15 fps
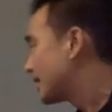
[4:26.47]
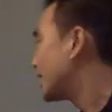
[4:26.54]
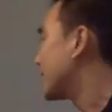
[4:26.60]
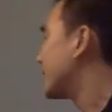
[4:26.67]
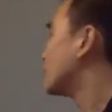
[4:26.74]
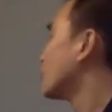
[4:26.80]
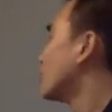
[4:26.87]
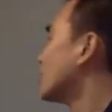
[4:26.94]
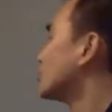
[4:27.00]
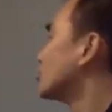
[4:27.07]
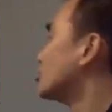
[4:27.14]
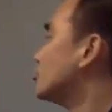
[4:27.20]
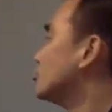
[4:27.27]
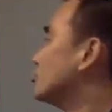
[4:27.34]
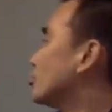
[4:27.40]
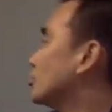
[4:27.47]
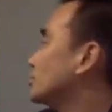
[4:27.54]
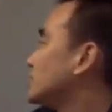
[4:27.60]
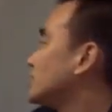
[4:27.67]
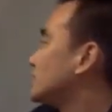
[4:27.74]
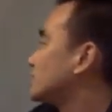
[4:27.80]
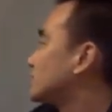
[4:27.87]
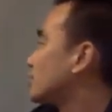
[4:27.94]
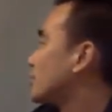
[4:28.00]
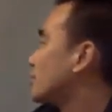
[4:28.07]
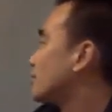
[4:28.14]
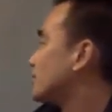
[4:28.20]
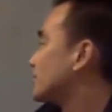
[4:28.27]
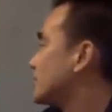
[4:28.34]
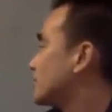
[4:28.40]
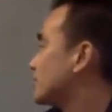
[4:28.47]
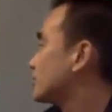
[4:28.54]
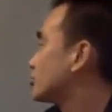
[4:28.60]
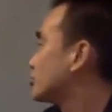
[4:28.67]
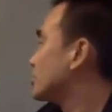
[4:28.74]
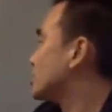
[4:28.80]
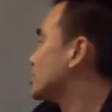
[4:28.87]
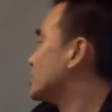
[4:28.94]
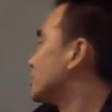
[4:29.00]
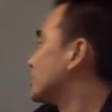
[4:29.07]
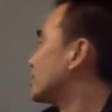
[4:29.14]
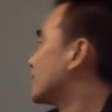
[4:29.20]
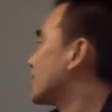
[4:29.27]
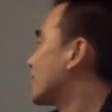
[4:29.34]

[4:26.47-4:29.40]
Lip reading: And what do you notice from here to here?